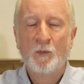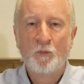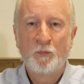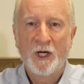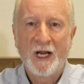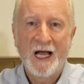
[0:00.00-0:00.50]

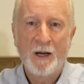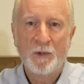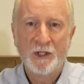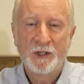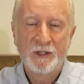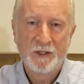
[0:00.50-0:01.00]
but how
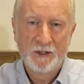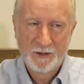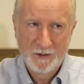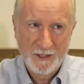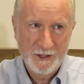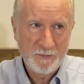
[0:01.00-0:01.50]
much
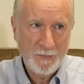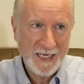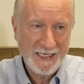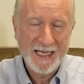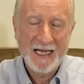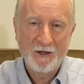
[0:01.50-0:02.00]
is
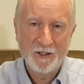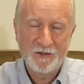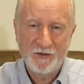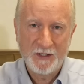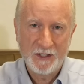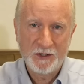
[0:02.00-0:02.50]
paid out is
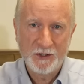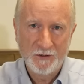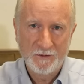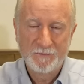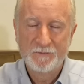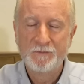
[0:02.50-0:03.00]
the issue.
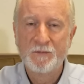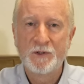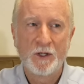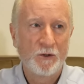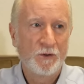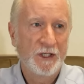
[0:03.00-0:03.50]

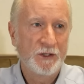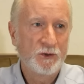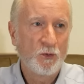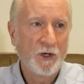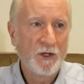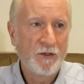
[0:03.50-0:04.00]
So in
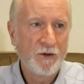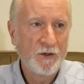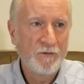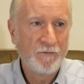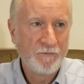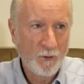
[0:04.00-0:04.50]

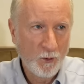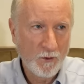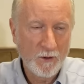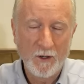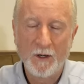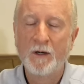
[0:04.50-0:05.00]

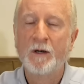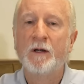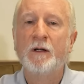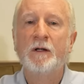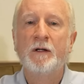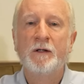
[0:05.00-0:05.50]
2034,
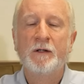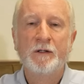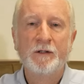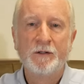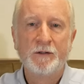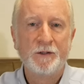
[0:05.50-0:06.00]

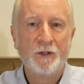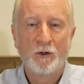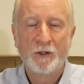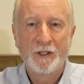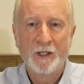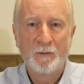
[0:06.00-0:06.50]
you're
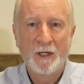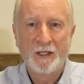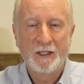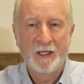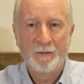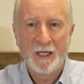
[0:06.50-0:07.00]
only going to
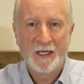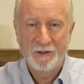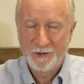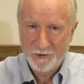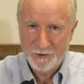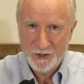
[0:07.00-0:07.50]
get about
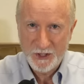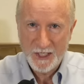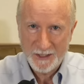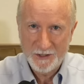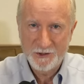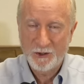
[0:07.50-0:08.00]
your
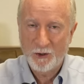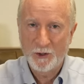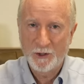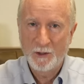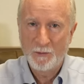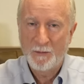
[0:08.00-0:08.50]
check is only
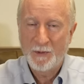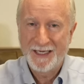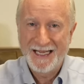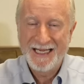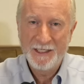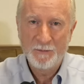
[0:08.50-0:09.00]
going to be about
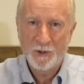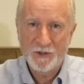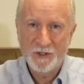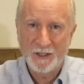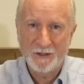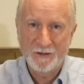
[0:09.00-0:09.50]

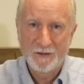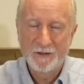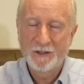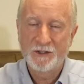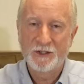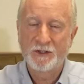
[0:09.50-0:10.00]
80%
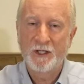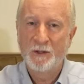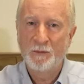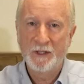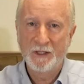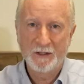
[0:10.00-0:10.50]
because it's going to
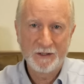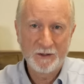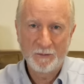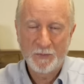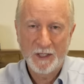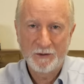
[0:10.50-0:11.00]
be at least
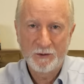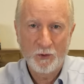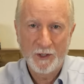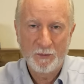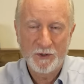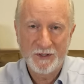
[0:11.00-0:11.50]
about
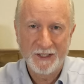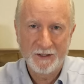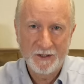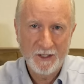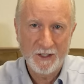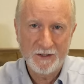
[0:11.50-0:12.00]
20%
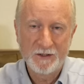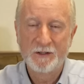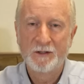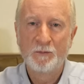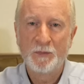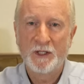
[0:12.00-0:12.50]
cut
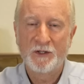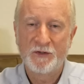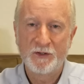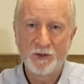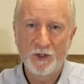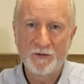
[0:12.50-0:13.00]
because the
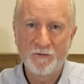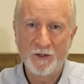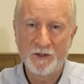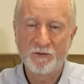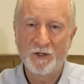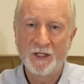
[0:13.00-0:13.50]
trust fund
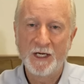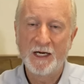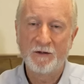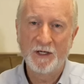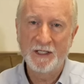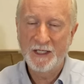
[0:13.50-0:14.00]
is running
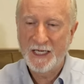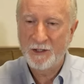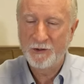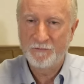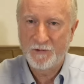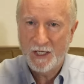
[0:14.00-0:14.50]
out. Right now,
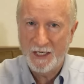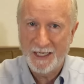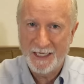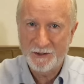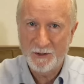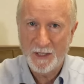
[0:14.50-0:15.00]
you've got
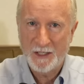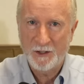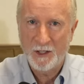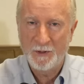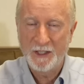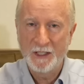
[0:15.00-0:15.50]
X amount
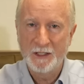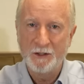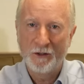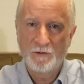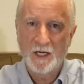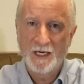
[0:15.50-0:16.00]
coming in,
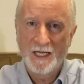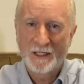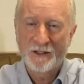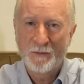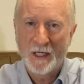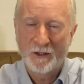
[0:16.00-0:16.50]
you've got
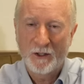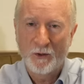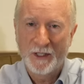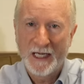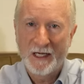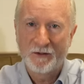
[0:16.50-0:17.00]
X amount
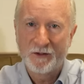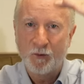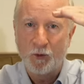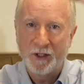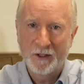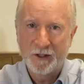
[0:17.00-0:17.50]
going out.
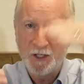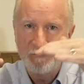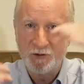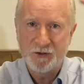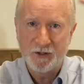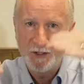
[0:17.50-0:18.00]
What
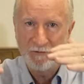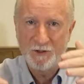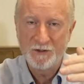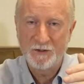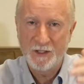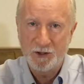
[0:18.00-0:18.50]
covers the
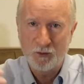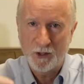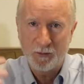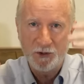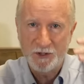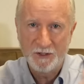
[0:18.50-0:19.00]
difference, that
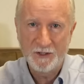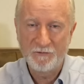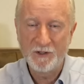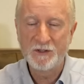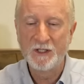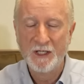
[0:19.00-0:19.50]
20%
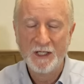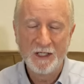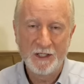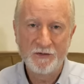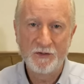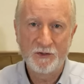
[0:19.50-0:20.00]
difference,
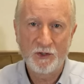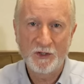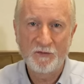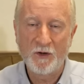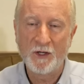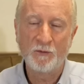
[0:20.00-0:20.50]
is the trust
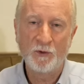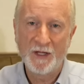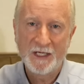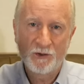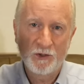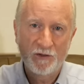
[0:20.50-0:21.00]
fund. When
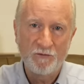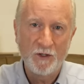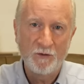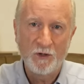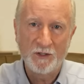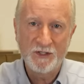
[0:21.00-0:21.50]
that trust
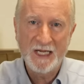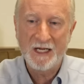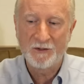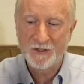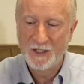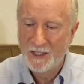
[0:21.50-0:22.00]
fund runs
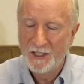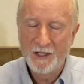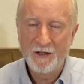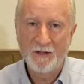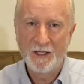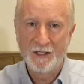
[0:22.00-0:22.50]
out,
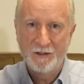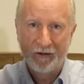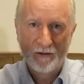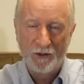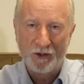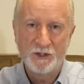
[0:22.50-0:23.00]
then
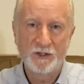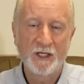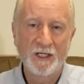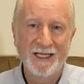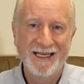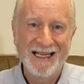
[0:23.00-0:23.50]
you're just going
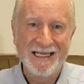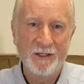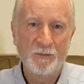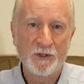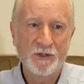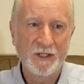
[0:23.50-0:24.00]
to get
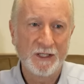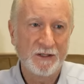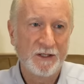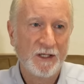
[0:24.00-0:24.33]
80%.